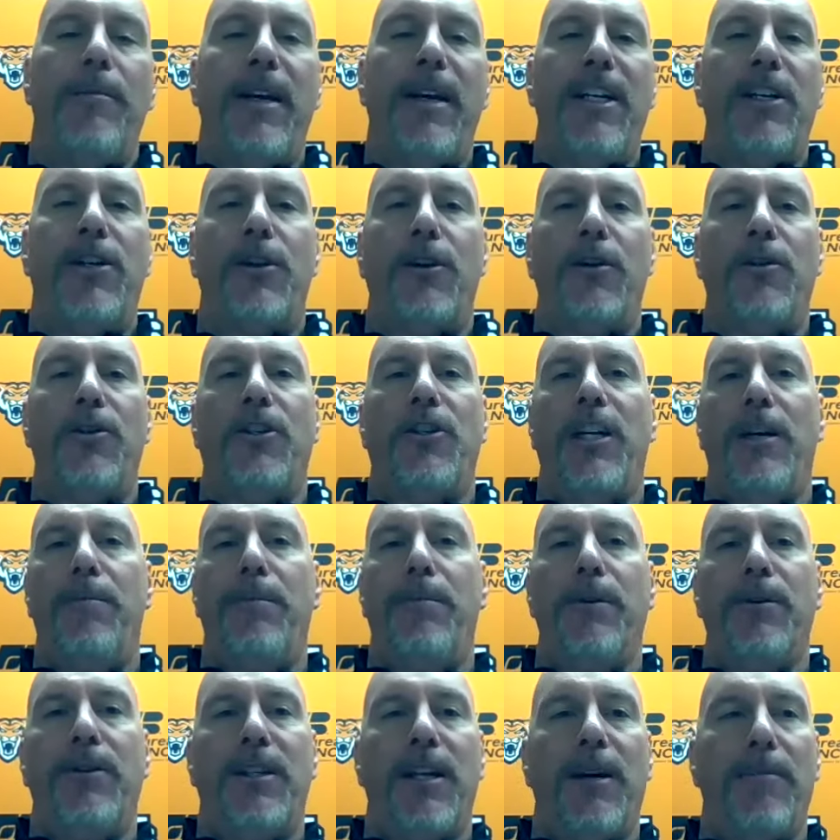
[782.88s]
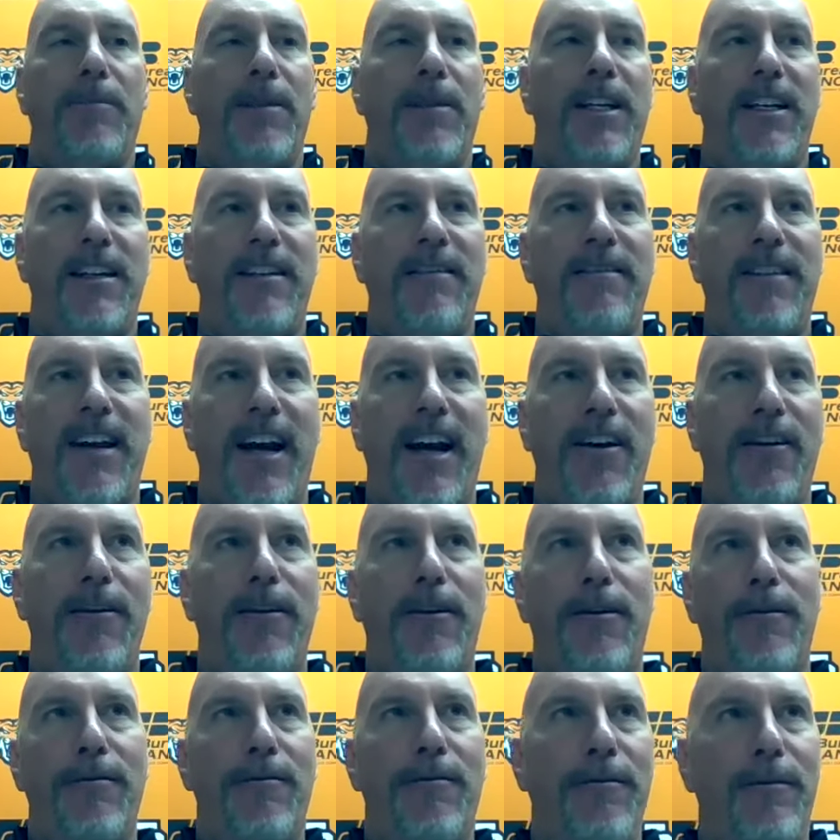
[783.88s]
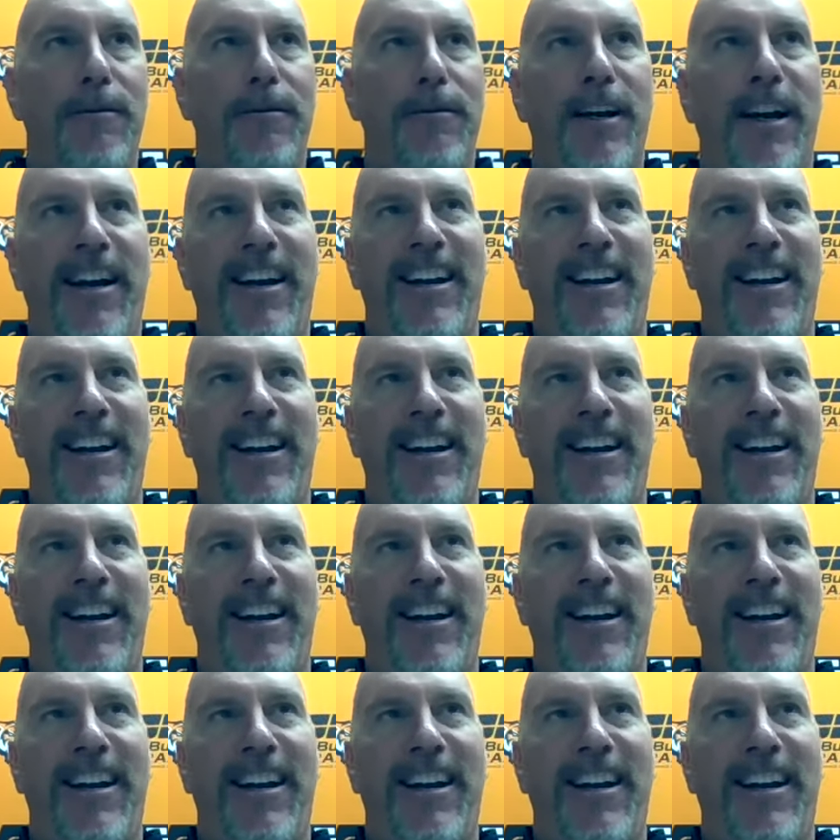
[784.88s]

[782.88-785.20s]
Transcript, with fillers: some internship or something. I don't know.